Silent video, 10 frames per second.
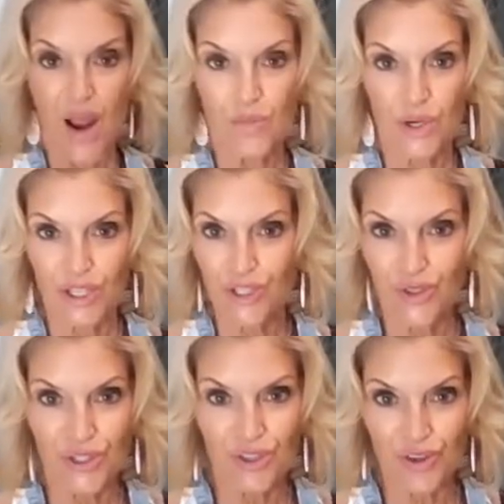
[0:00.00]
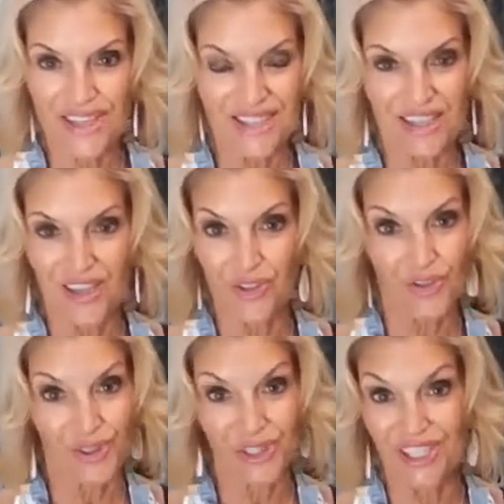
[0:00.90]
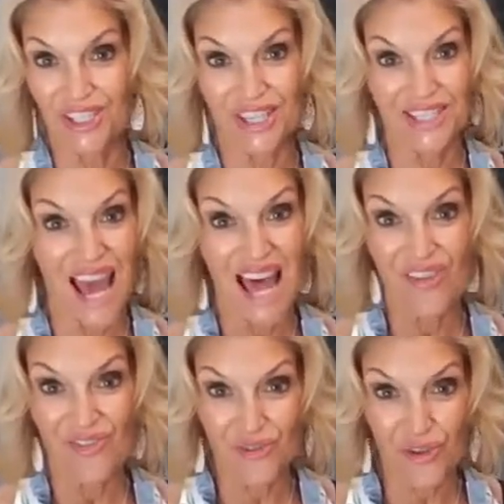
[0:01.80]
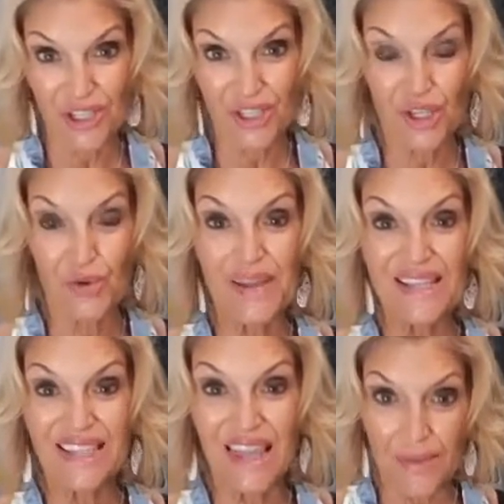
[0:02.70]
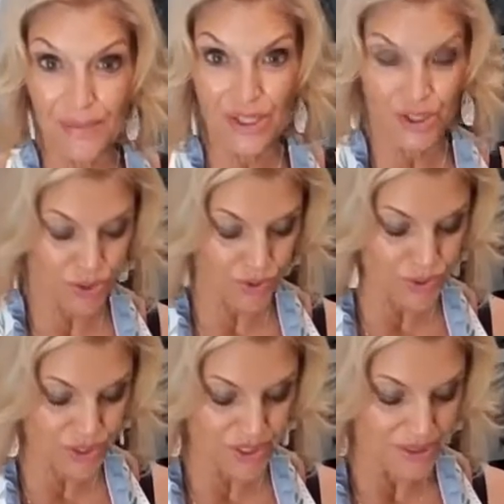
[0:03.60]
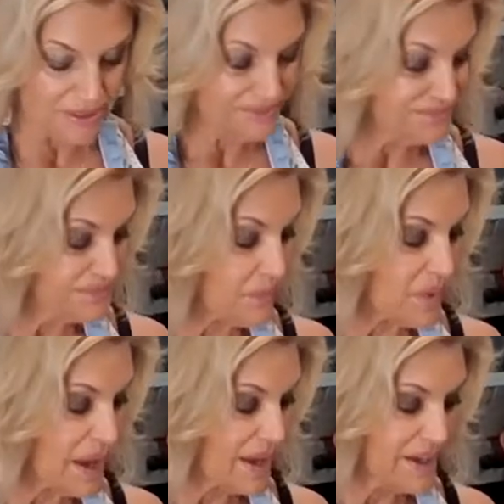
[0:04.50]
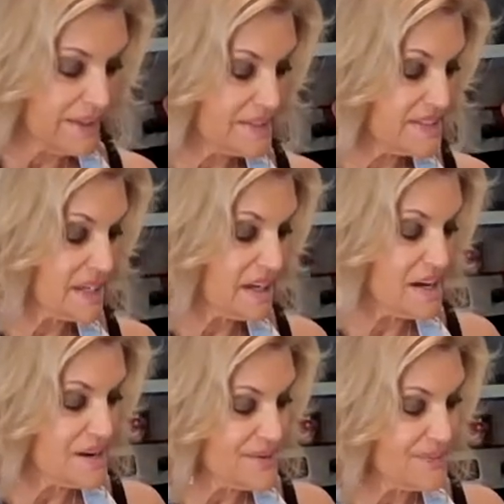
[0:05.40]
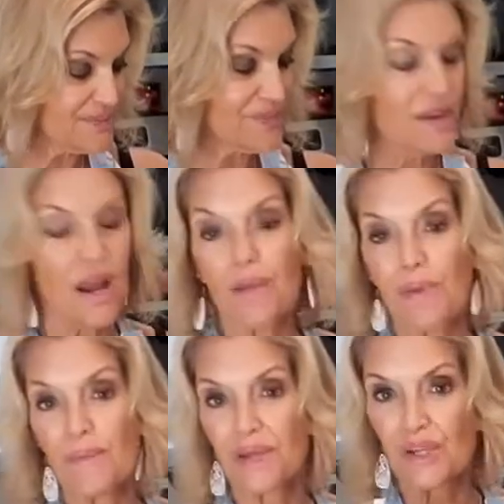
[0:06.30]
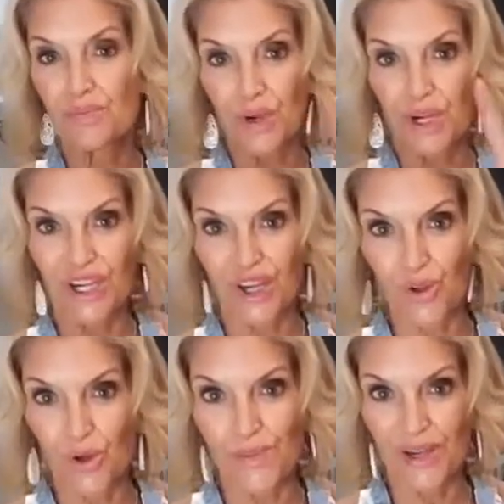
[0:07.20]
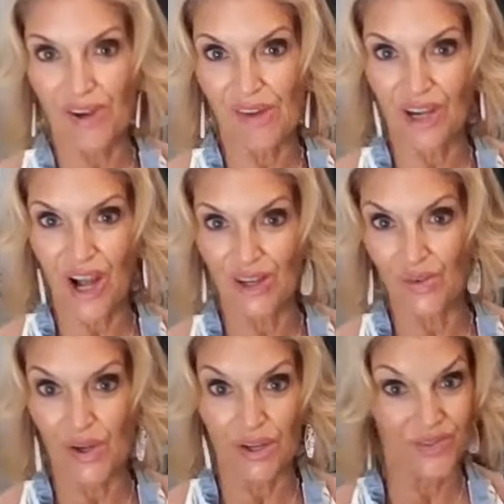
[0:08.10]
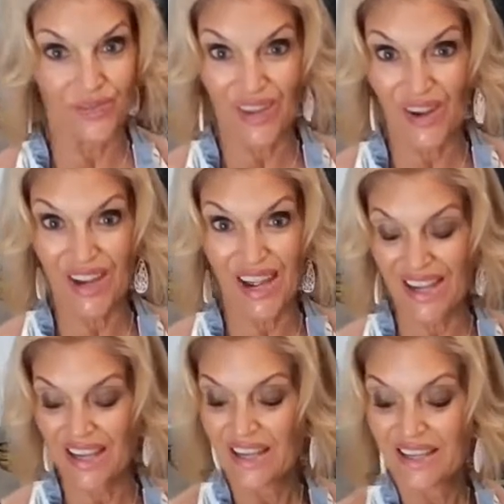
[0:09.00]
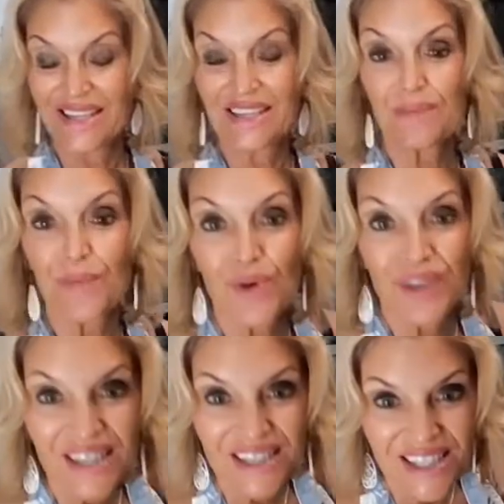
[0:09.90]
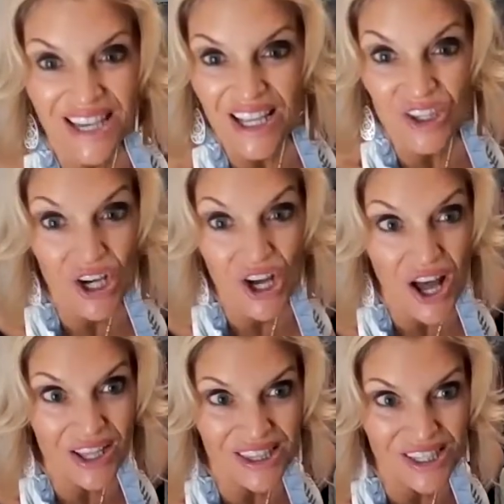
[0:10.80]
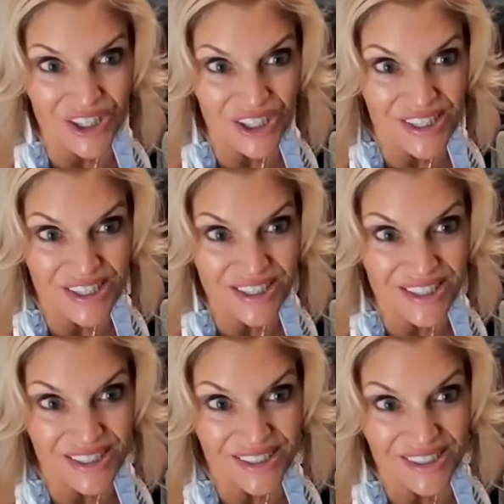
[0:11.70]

and we're going to do a dressing that's really just fresh squeezed lemon juice. And I'm probably going to put in a little bit of avocado oil. Okay, simple, easy, delicious.